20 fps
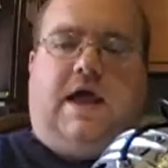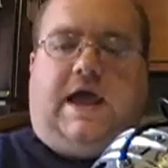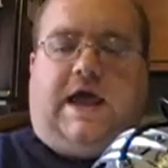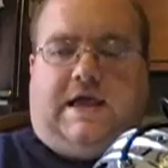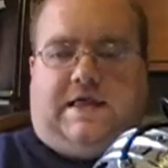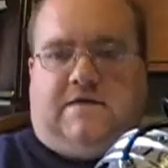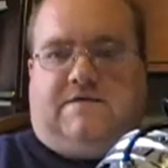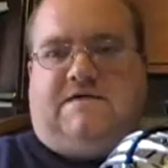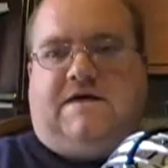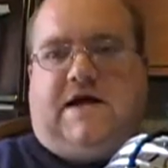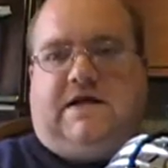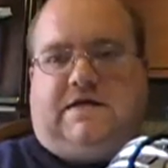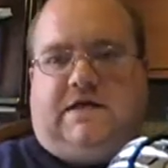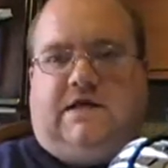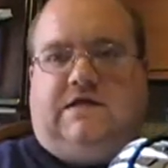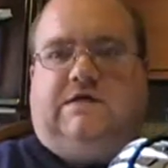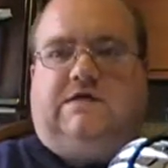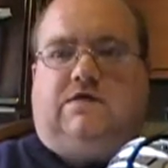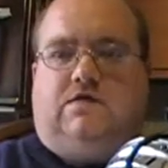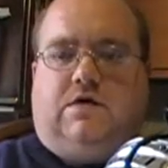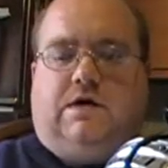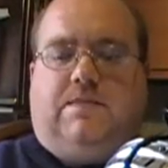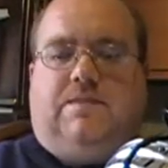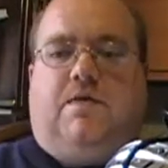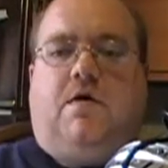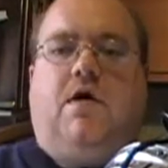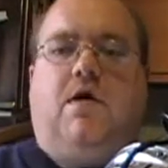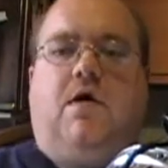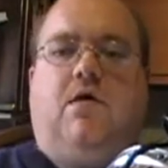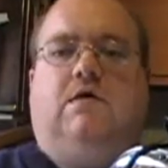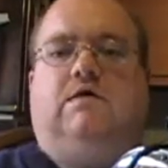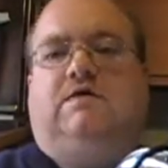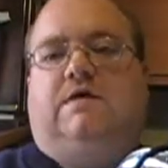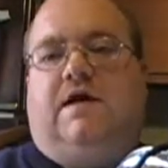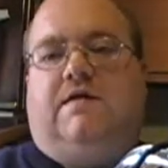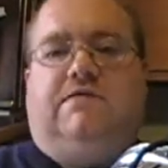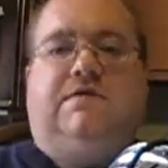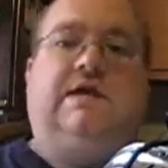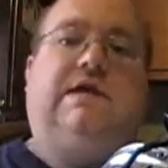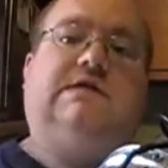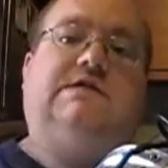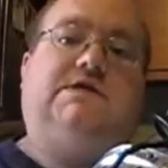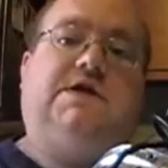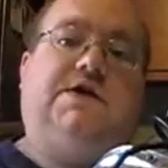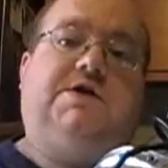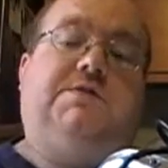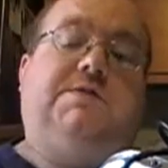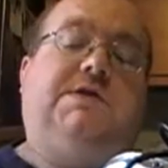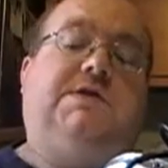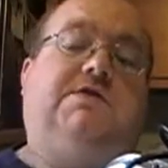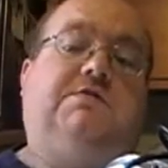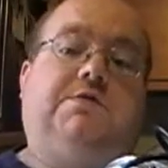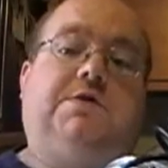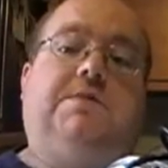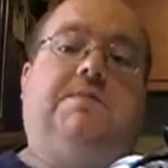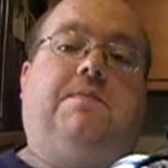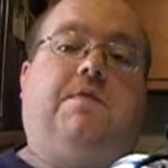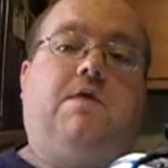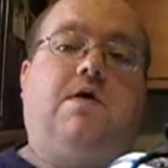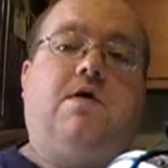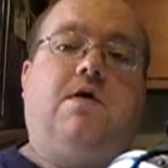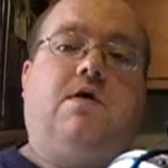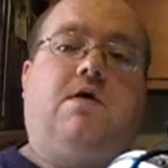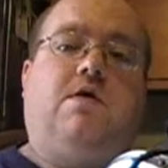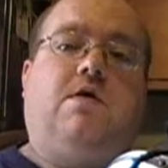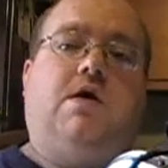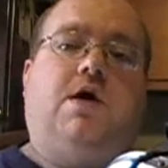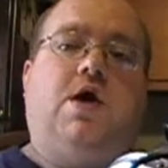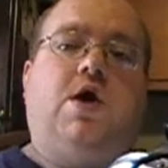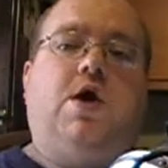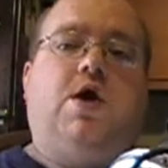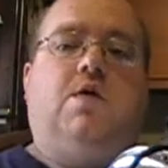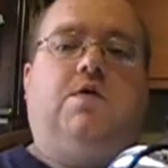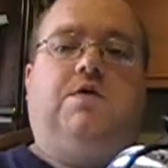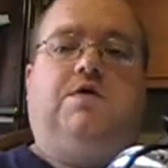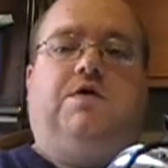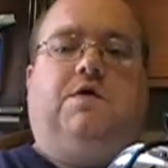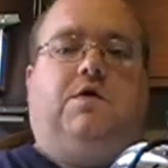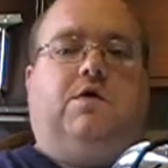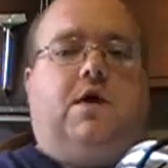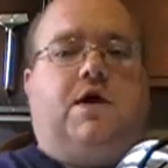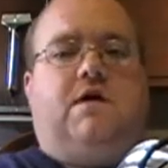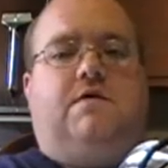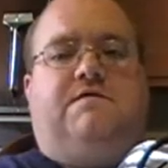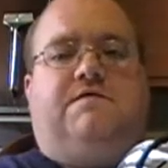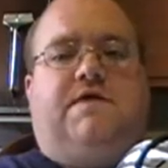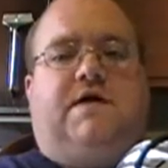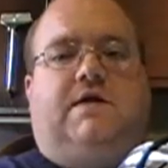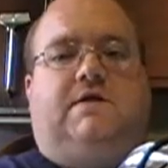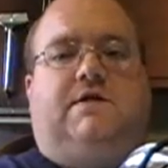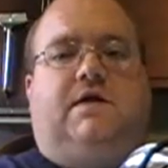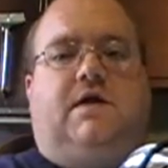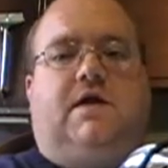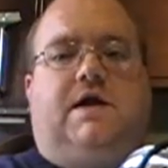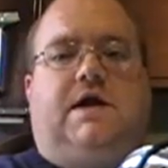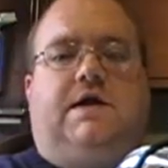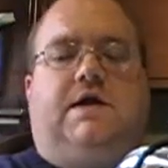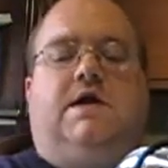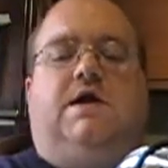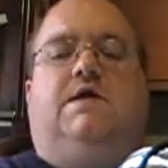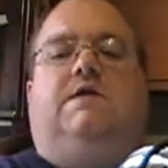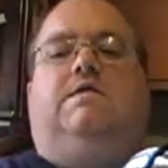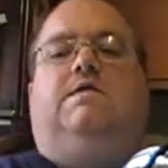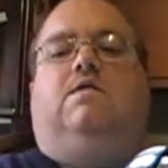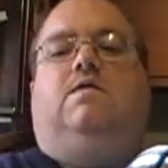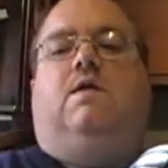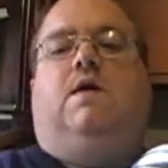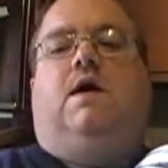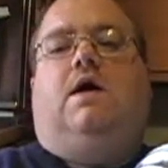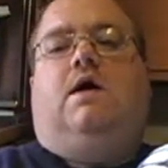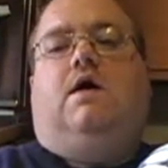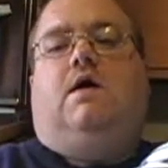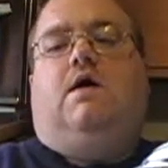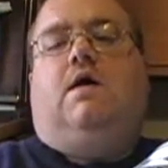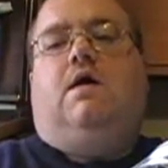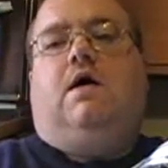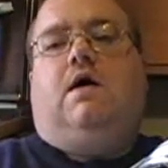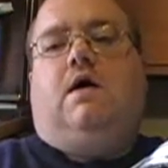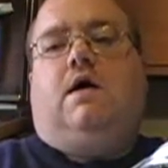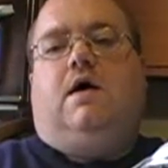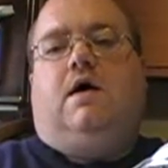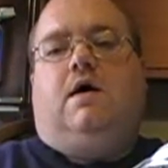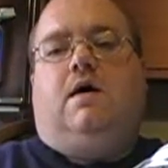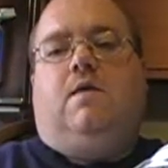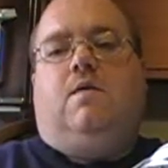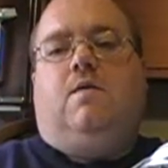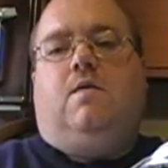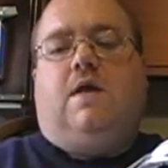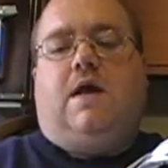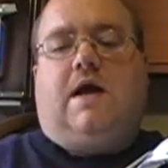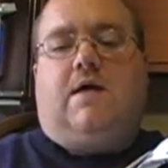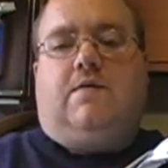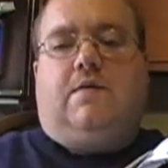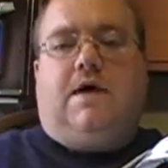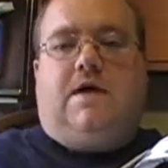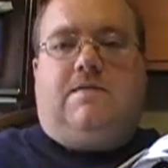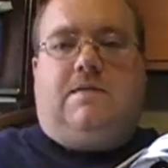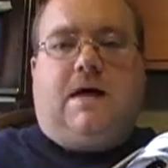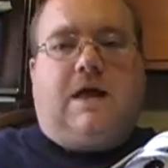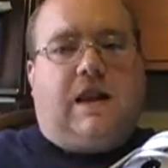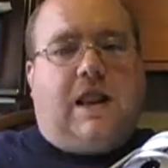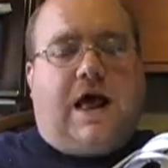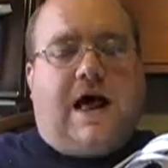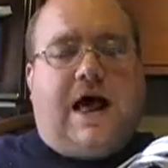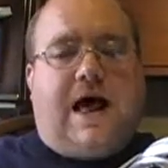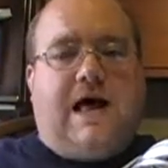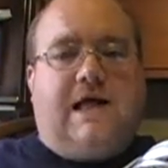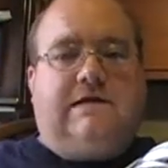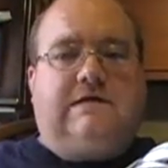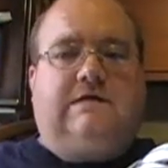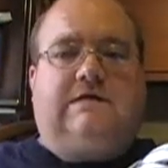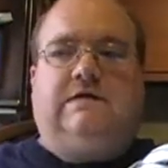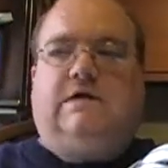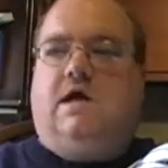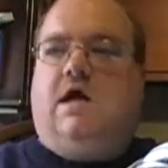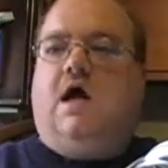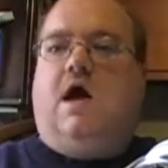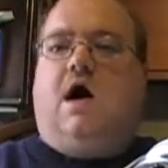and the fact that it's 3-prong. So everything's going to have to be 3-prong with a ground fault on it, to where when I run my lights,